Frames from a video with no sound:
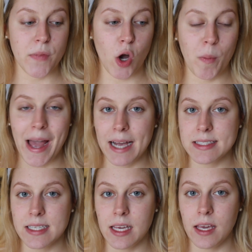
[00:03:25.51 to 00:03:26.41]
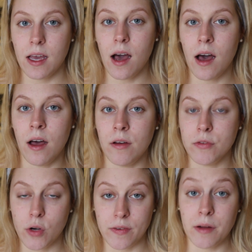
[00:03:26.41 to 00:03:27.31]
opacity of
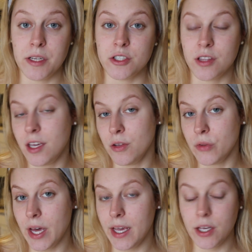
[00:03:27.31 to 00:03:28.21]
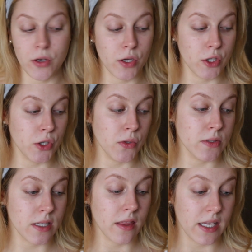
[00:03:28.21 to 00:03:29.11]
your foundation that you like, you can
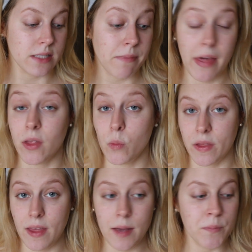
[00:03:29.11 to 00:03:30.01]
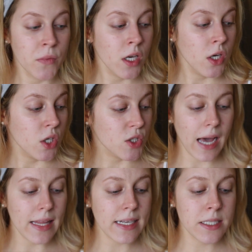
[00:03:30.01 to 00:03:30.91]
use this method with it.
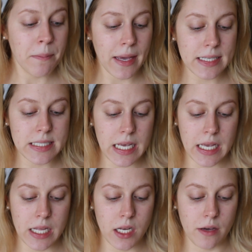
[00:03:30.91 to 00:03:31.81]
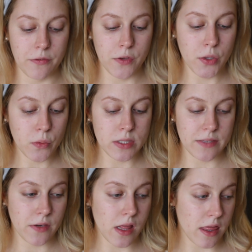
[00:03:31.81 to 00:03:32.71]
I like to mix in a few
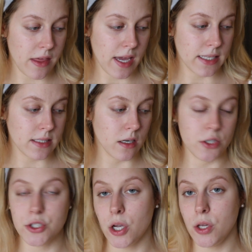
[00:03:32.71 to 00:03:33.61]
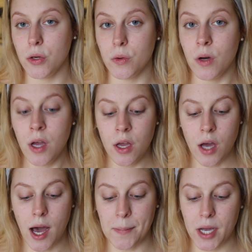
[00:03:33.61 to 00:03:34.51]
different things, and I'll show you
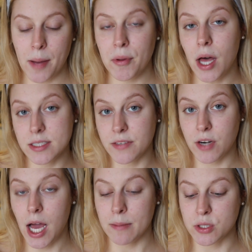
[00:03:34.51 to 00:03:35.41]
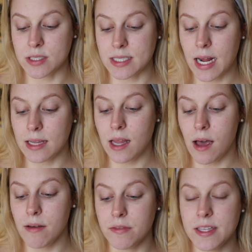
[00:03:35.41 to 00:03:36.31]
a couple of different options that I
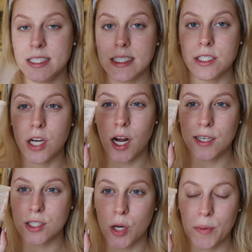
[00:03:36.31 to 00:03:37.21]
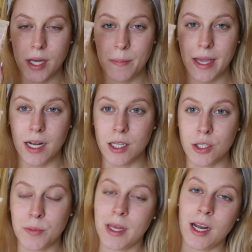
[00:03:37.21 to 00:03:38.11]
love. This is NARS COPACABANA
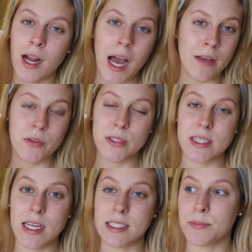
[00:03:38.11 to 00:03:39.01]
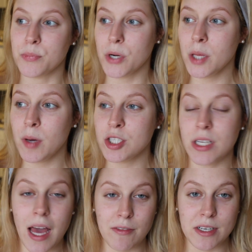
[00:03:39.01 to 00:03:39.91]
Illuminator. I've used this pretty much
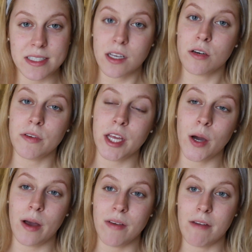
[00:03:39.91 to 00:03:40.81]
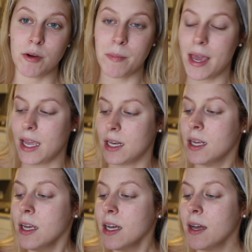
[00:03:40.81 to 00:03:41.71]
in every single video I've ever made.
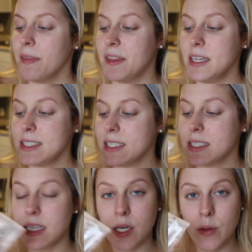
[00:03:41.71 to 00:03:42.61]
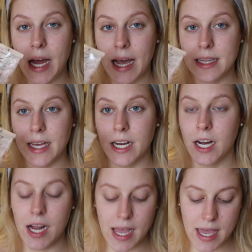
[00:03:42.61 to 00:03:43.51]
This is a liquid
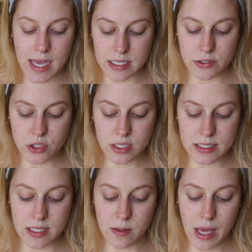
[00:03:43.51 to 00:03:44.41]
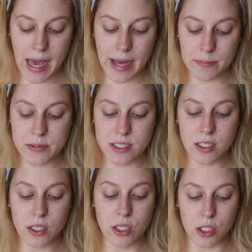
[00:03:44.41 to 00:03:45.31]
highlighter and it's just
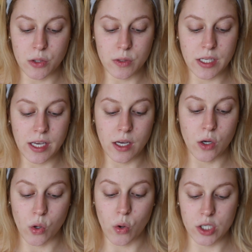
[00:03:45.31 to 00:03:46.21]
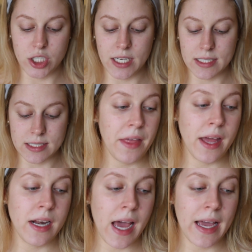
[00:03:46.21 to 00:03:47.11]
absolutely gorgeous.
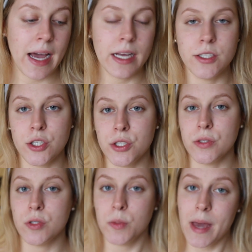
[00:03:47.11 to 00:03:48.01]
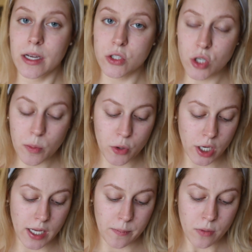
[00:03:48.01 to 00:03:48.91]
Then I got introduced to MAC Strobe
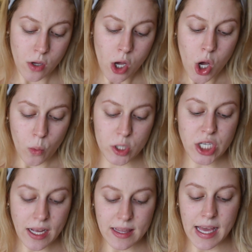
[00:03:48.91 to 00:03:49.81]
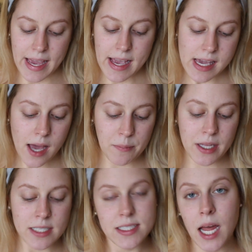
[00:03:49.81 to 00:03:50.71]
Cream, which I like. I
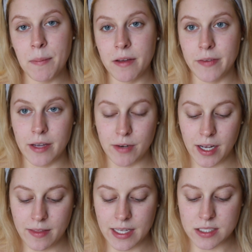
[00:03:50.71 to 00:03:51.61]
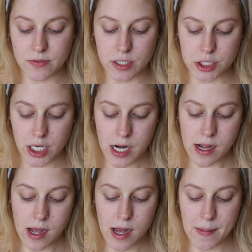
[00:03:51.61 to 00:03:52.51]
mean, it's not my favorite, that's for sure.
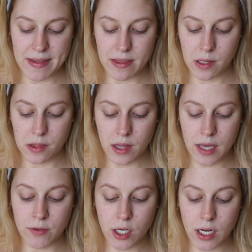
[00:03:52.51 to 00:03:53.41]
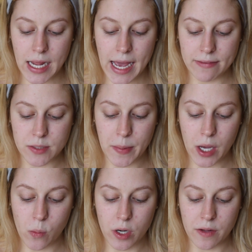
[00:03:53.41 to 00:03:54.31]
I think if you're gonna have to
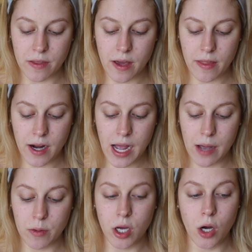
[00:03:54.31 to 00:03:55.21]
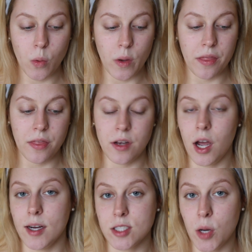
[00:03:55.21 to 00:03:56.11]
pick one or the other, I would go with the
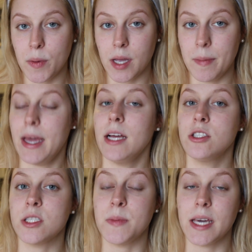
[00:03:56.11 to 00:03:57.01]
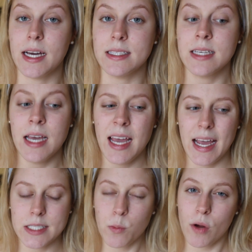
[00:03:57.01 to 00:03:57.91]
NARS Copacabana just because
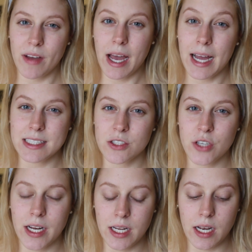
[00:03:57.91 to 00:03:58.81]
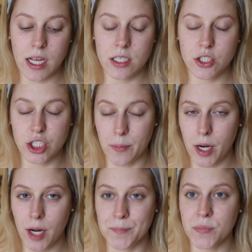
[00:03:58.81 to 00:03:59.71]
it's more of a concentrated
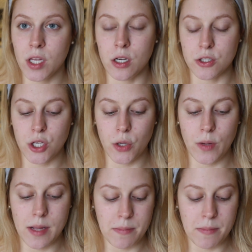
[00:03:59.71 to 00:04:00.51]
shimmer. And I'll show you what I